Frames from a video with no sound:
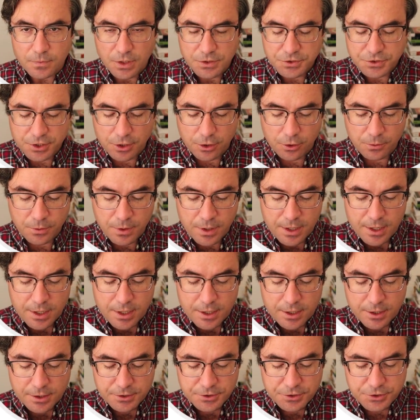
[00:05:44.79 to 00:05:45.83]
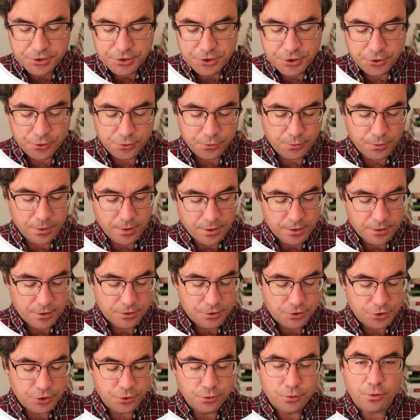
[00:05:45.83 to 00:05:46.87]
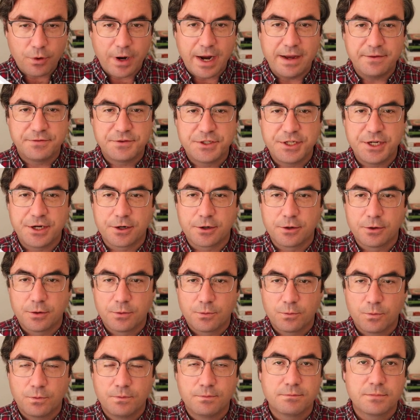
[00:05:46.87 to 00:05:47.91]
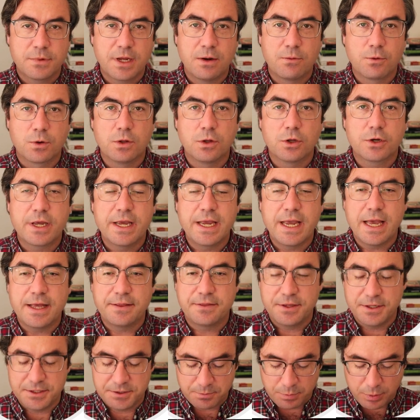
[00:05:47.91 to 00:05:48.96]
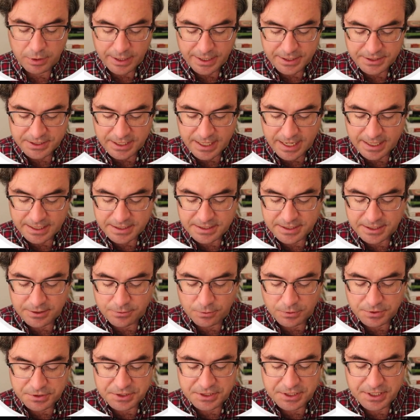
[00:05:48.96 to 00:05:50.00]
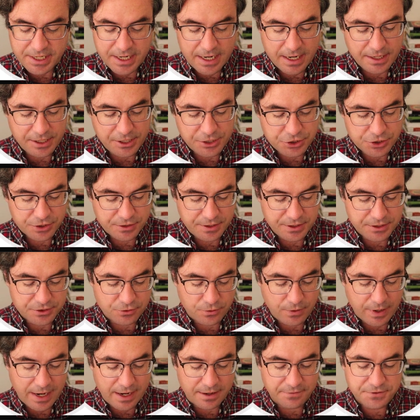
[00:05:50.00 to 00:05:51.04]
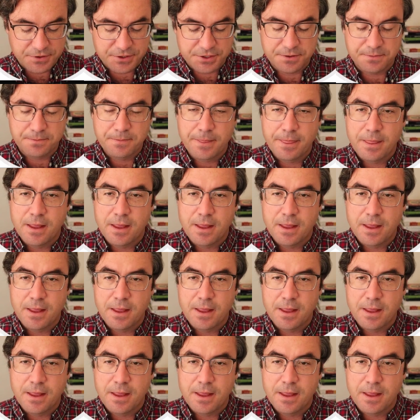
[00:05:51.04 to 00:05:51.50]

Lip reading: So two graphs here. Again, we're looking at this place x equals c on each of these graphs.